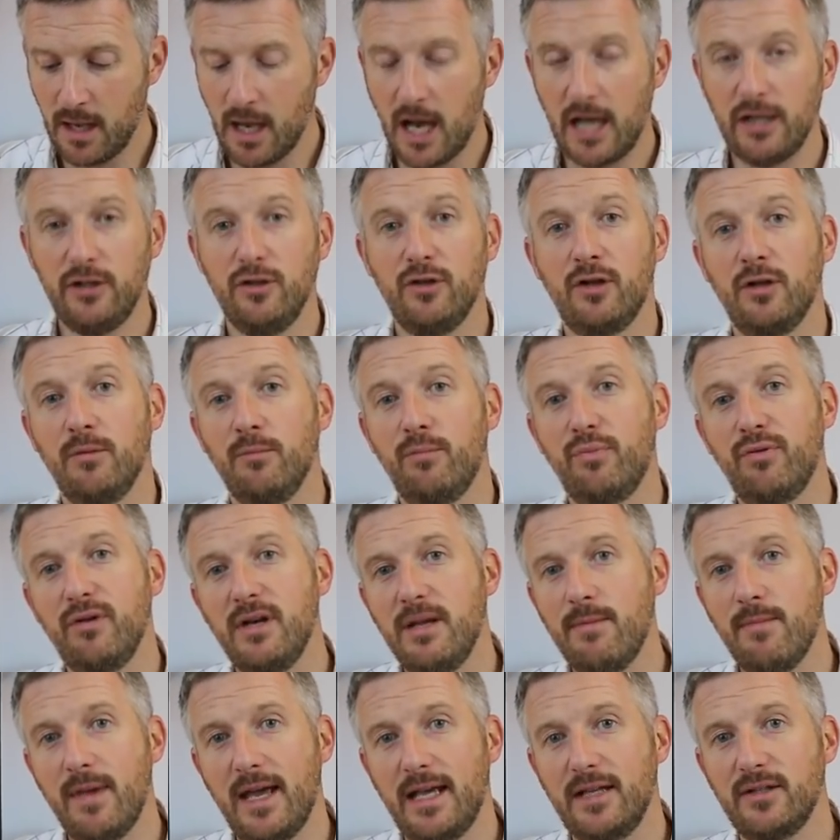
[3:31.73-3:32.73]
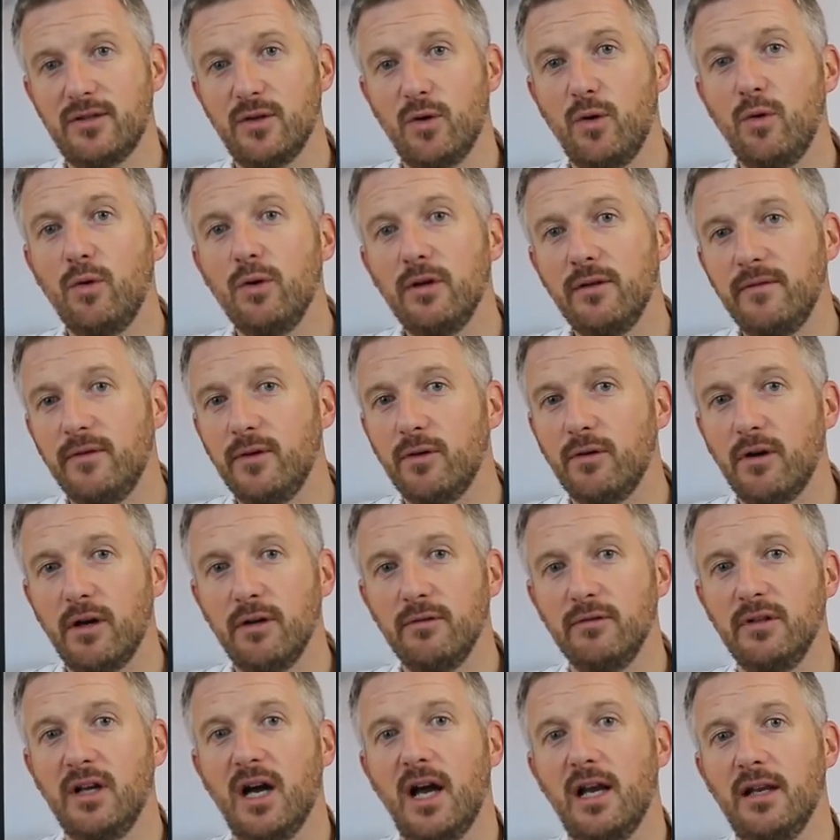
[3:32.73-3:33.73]
And you can pre-mix all of your
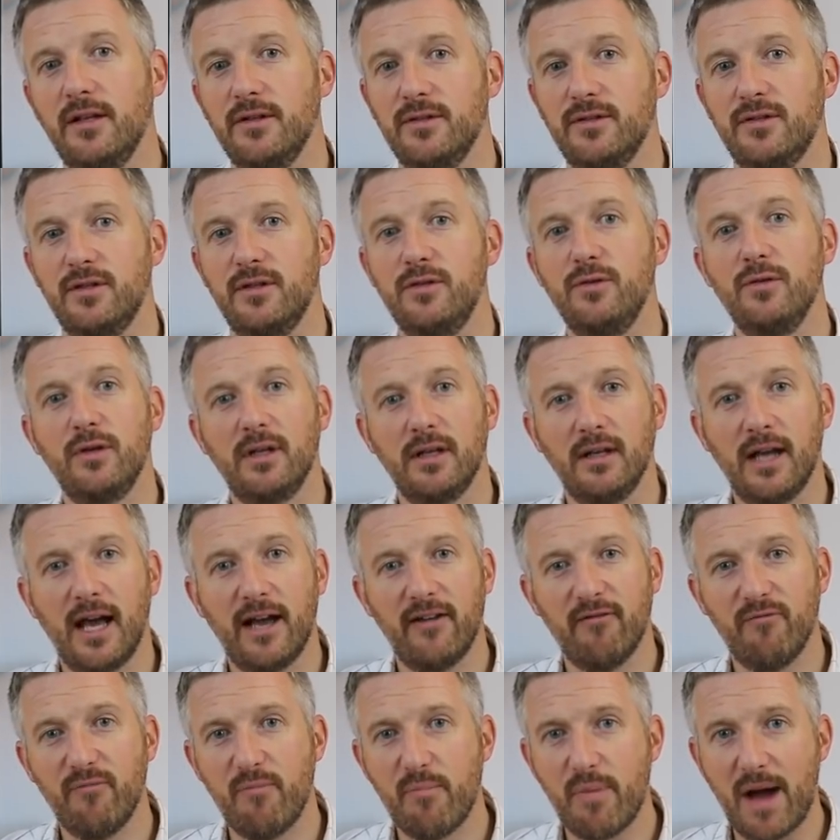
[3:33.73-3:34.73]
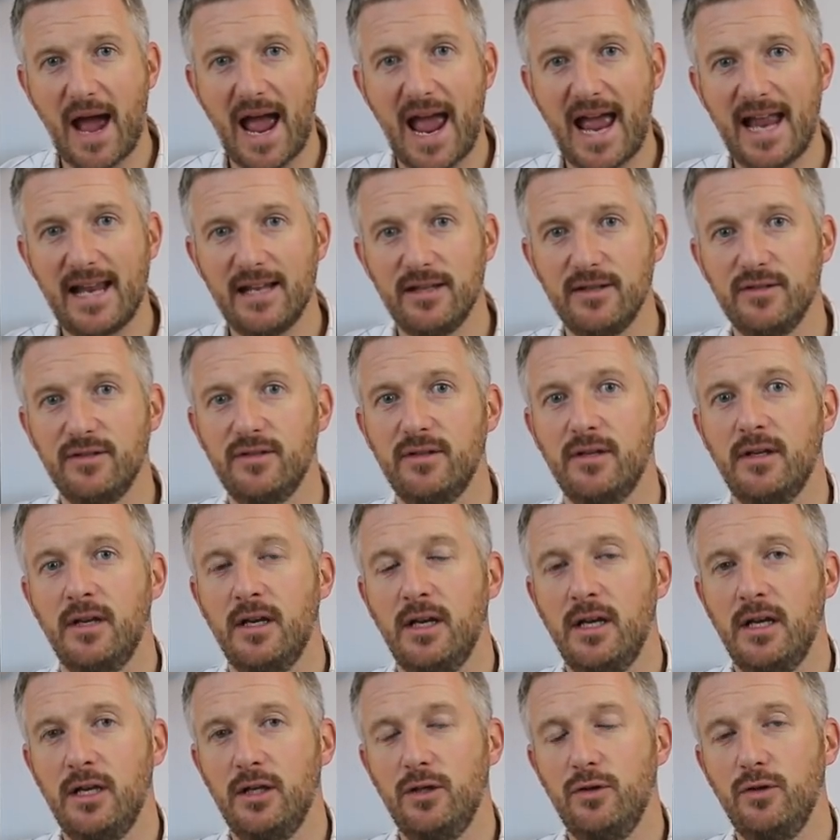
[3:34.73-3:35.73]
own colors. You can have bands,
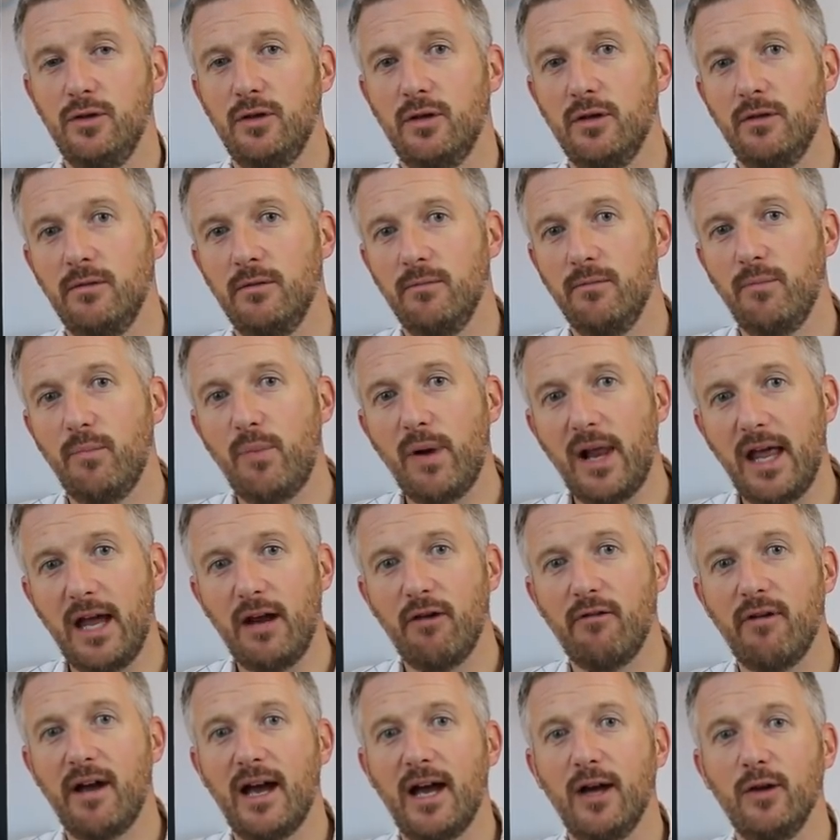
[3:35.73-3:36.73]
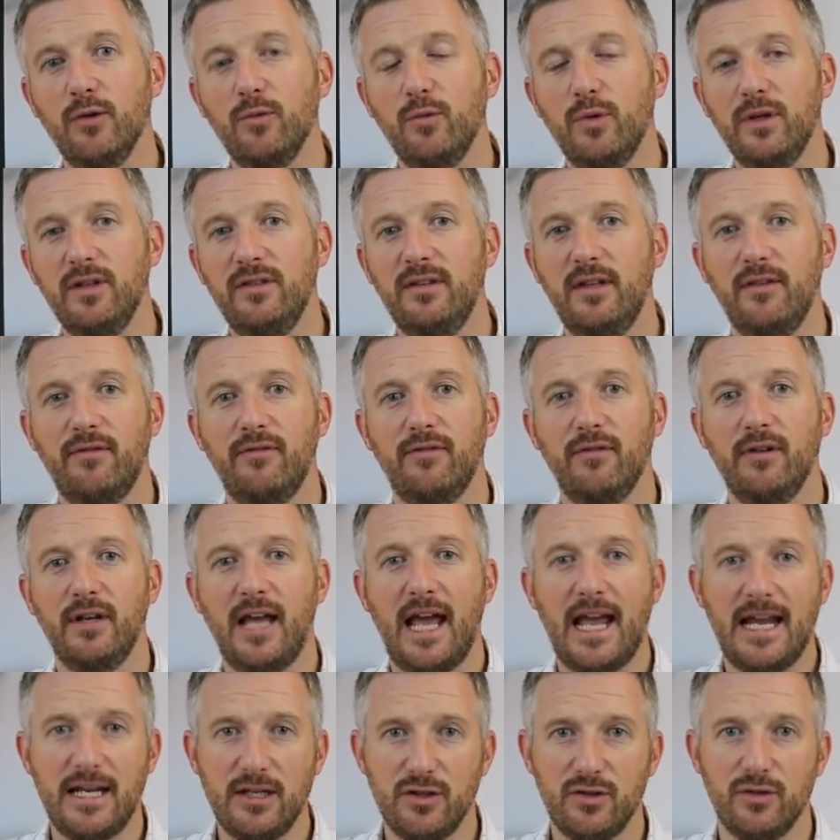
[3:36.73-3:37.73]
you can play around with
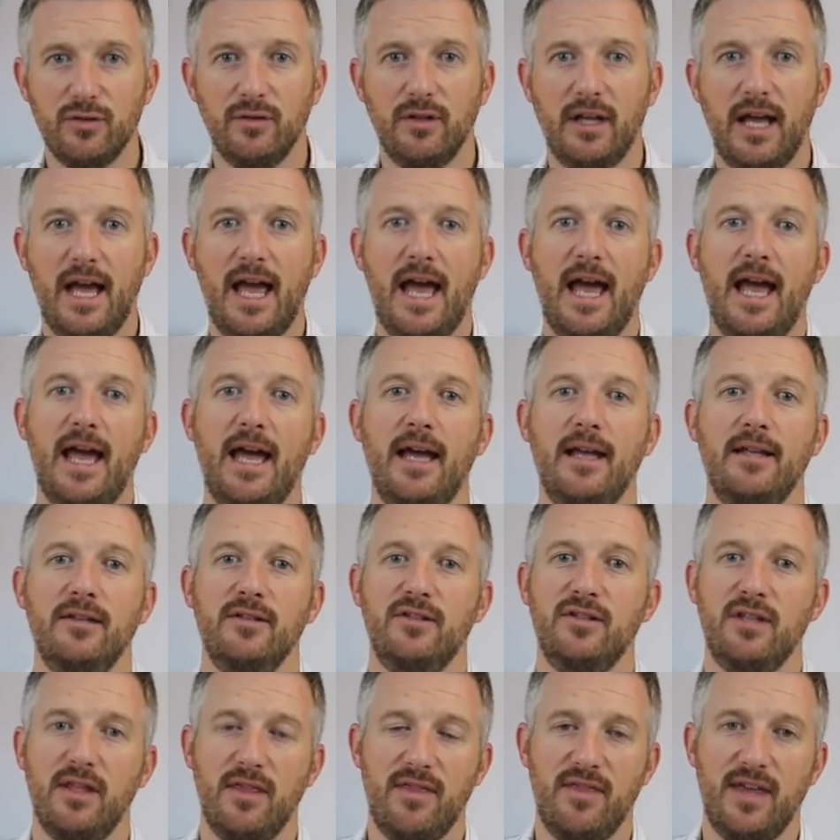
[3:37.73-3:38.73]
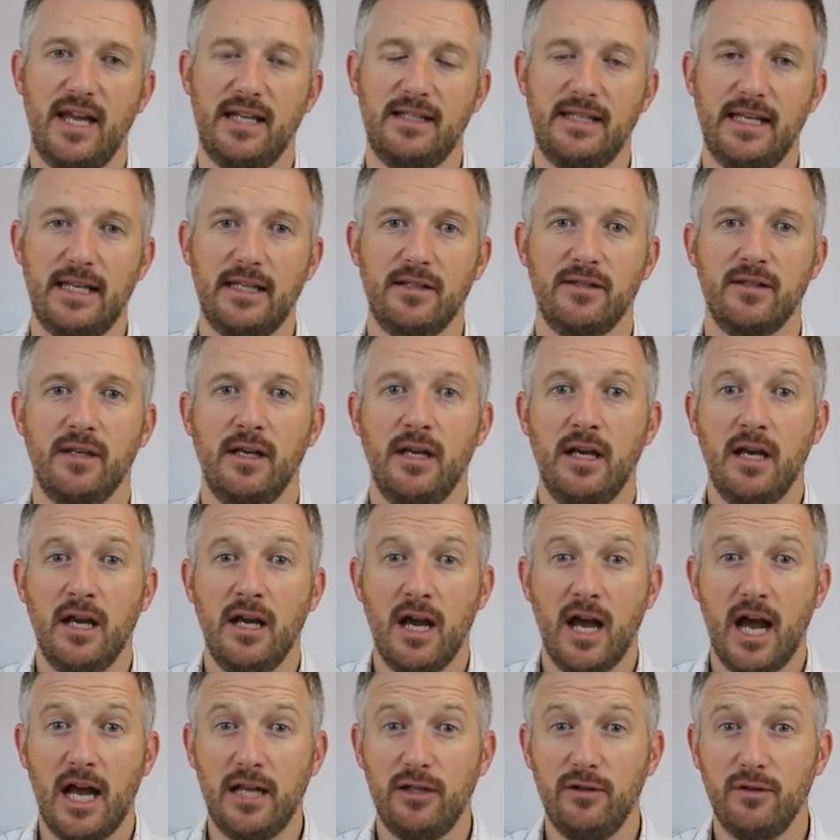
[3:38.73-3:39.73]
different angel hair and synthetics,
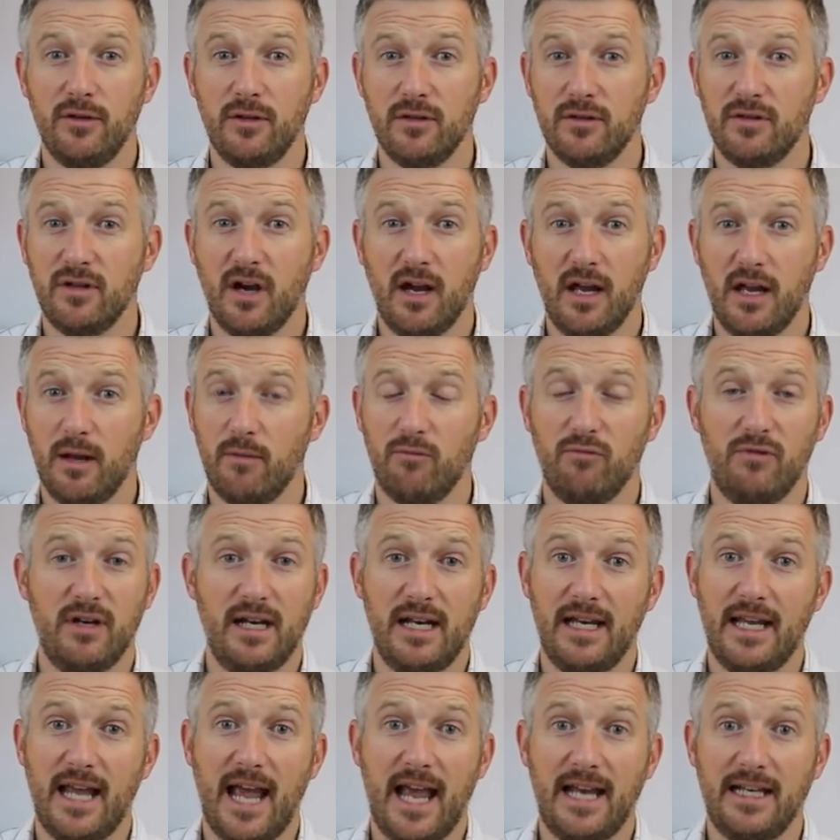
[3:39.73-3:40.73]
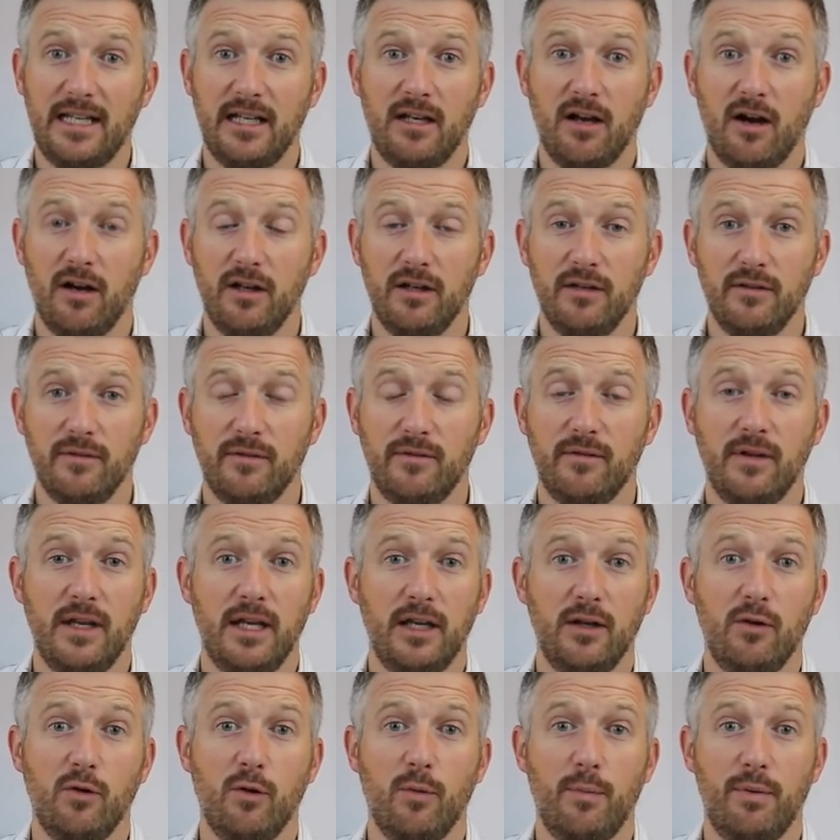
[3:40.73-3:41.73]
and you can tie up really any kind of
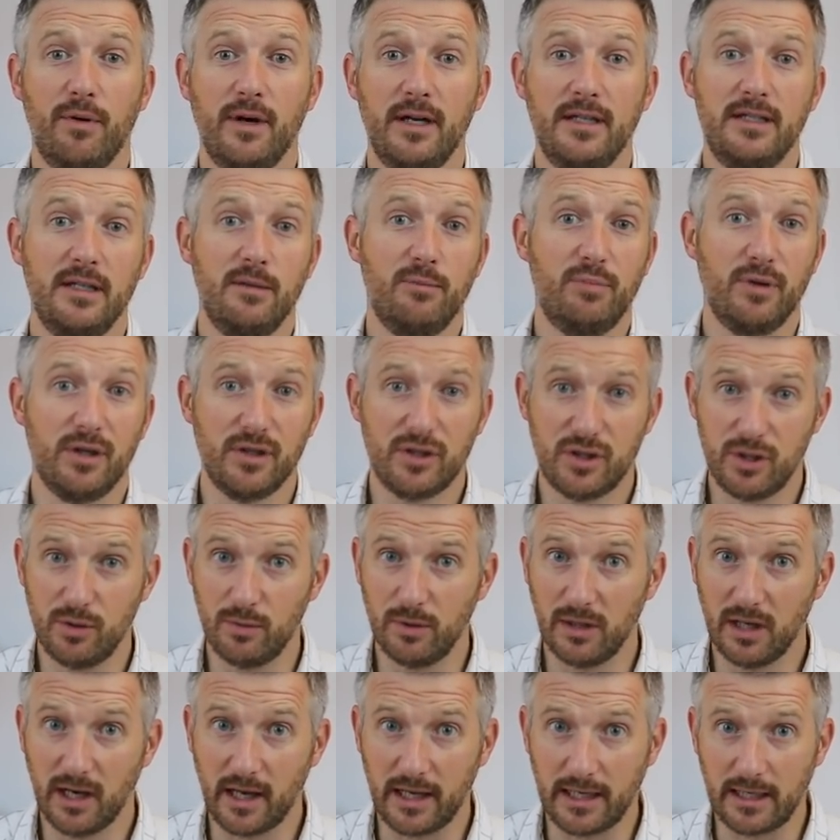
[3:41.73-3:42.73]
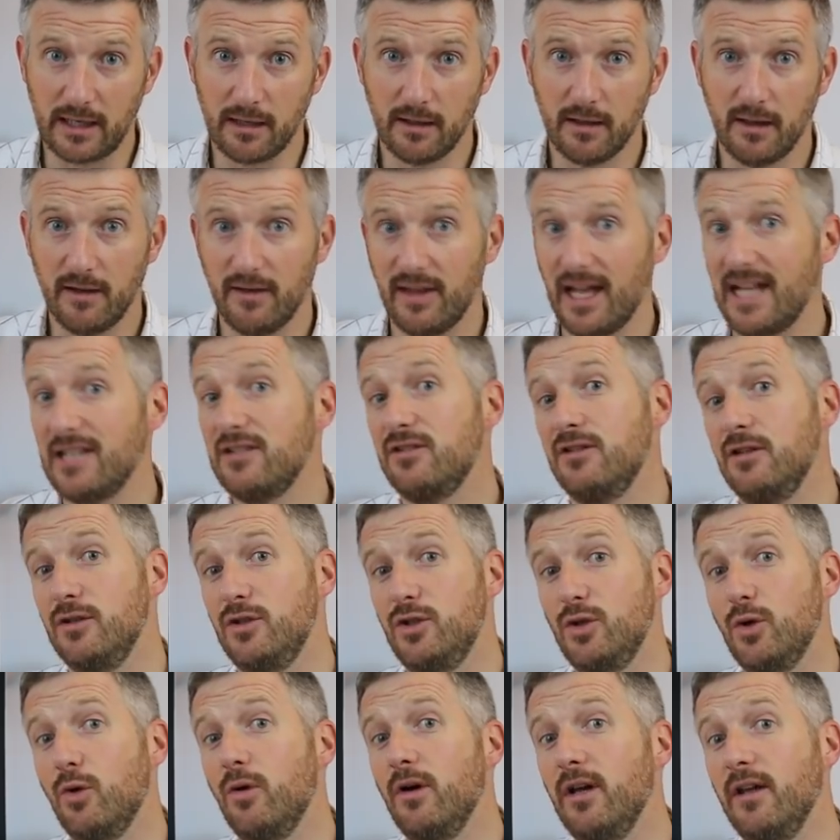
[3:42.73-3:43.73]
incorporated brush you would like. That's the
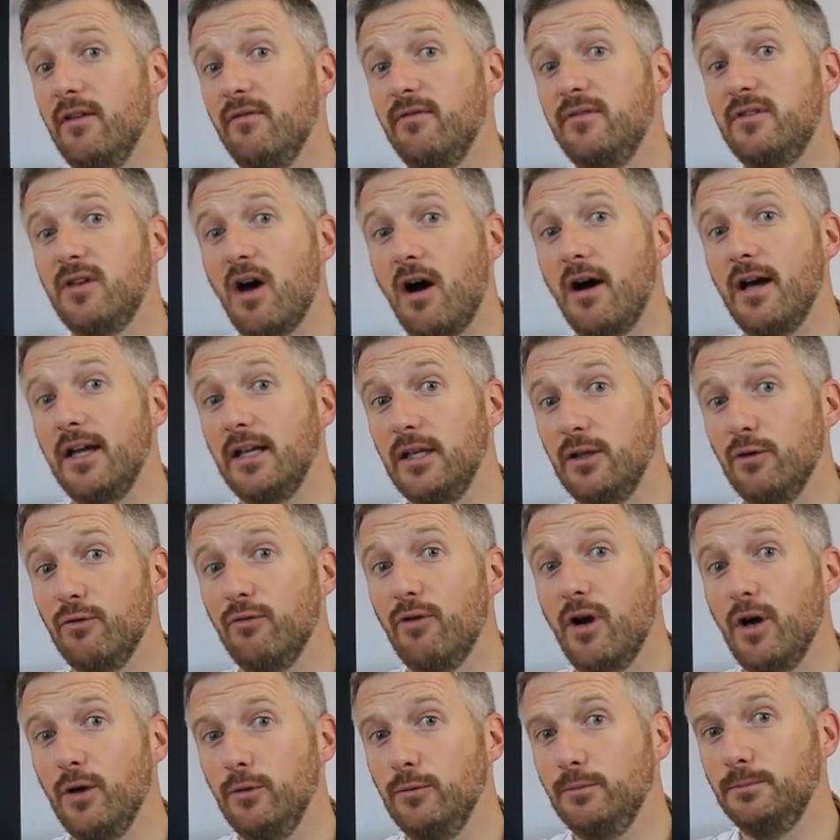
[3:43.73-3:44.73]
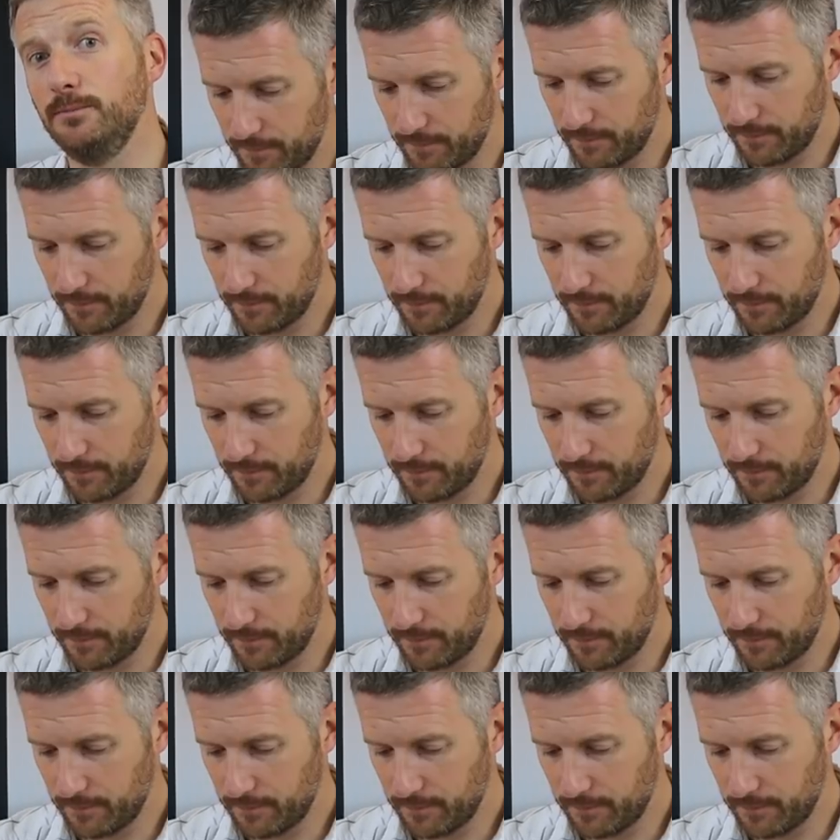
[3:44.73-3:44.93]
joy of tying your own.